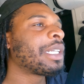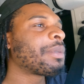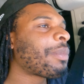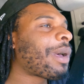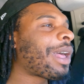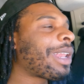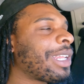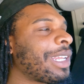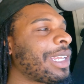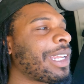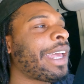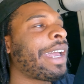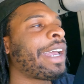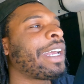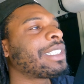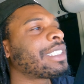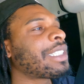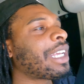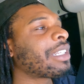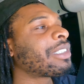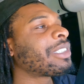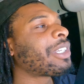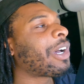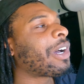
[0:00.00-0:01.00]
My little
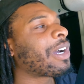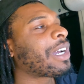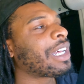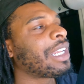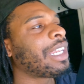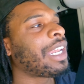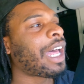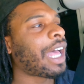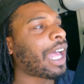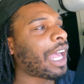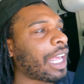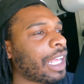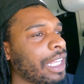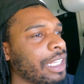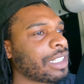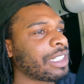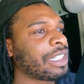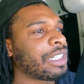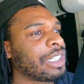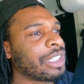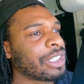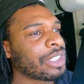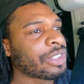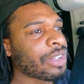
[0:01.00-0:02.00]
ass, I talk a lot.
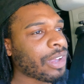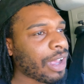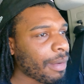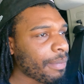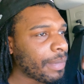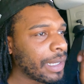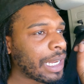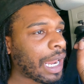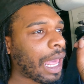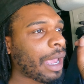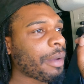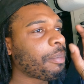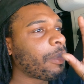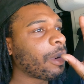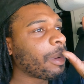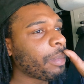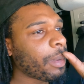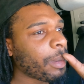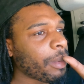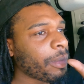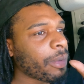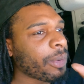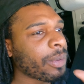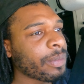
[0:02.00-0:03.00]
So I be like, blah,
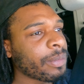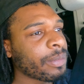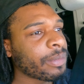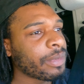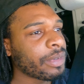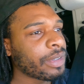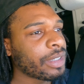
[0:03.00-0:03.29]
blah, blah.